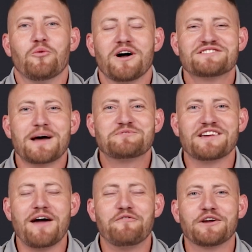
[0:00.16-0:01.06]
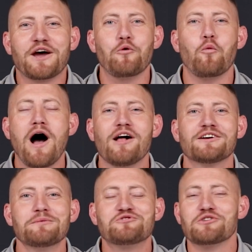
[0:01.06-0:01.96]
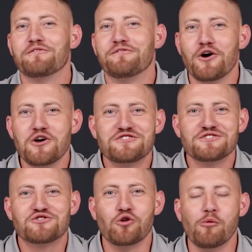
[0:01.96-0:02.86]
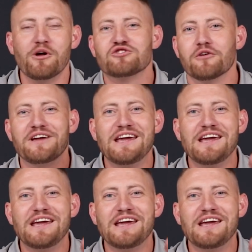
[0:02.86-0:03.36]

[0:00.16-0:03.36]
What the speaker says: What's up, South Africa, and welcome to the first installment of